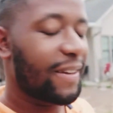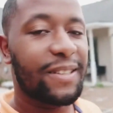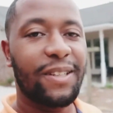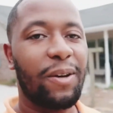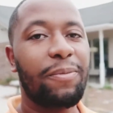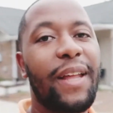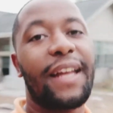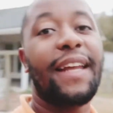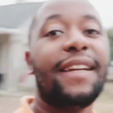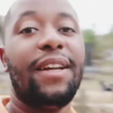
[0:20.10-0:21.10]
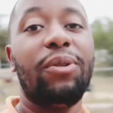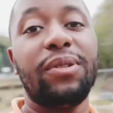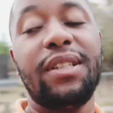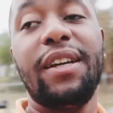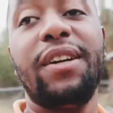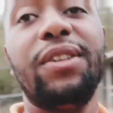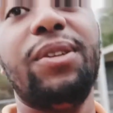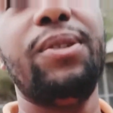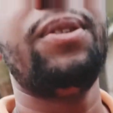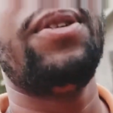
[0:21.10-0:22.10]
something that they don't tell
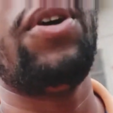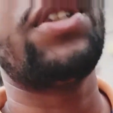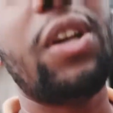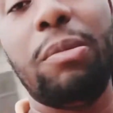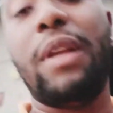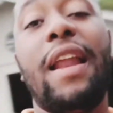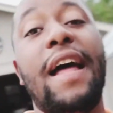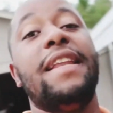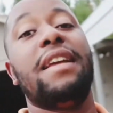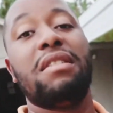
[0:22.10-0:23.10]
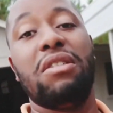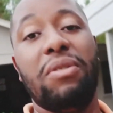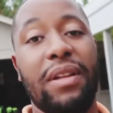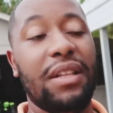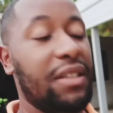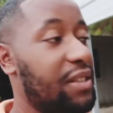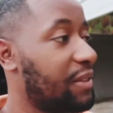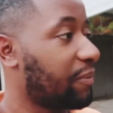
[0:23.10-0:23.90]
you, or something that I didn't know at least,